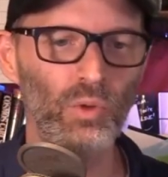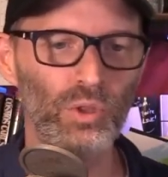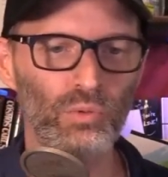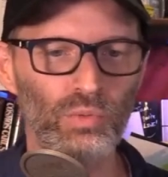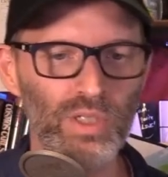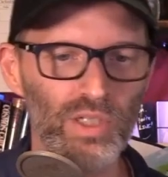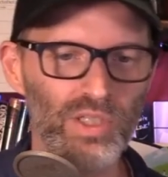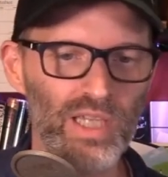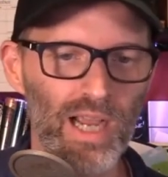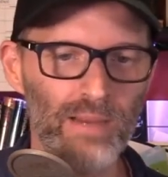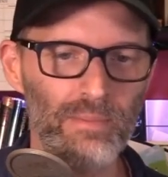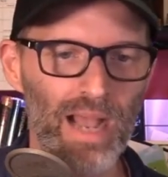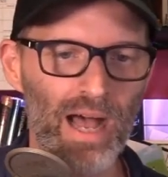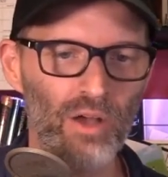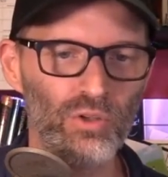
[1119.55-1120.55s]
with a real
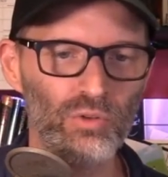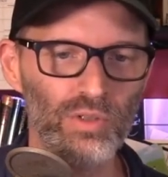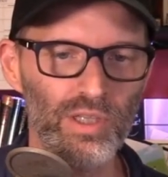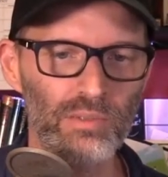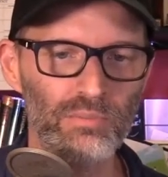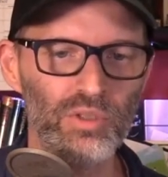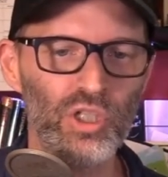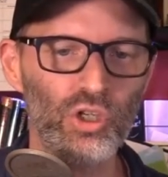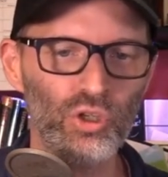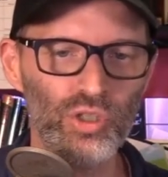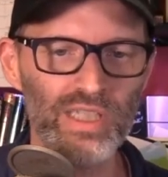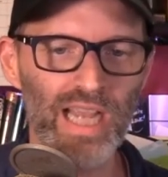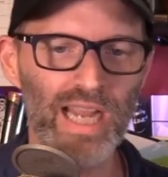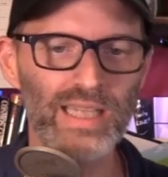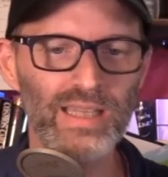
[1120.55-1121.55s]
time algorithm to
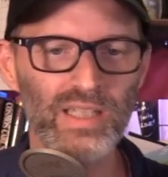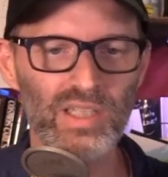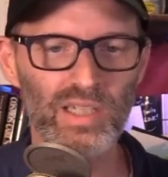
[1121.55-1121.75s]
create the